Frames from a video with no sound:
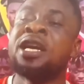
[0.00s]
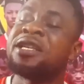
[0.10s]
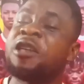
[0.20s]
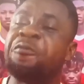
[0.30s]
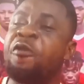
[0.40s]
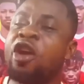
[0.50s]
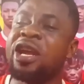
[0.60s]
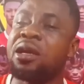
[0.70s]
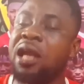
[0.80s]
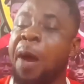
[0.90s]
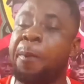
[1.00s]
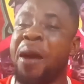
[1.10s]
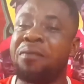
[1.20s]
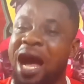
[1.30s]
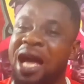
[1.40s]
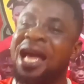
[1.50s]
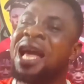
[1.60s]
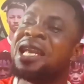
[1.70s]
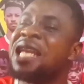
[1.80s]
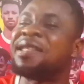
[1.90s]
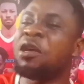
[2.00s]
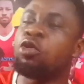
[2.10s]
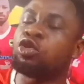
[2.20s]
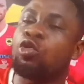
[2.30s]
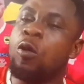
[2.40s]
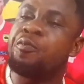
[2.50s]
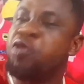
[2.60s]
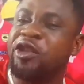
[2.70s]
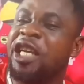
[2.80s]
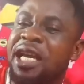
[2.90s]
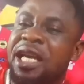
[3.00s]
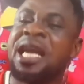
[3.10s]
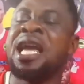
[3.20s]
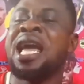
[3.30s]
it's a foreign club, Hama, Nasa Kotoko Pushi,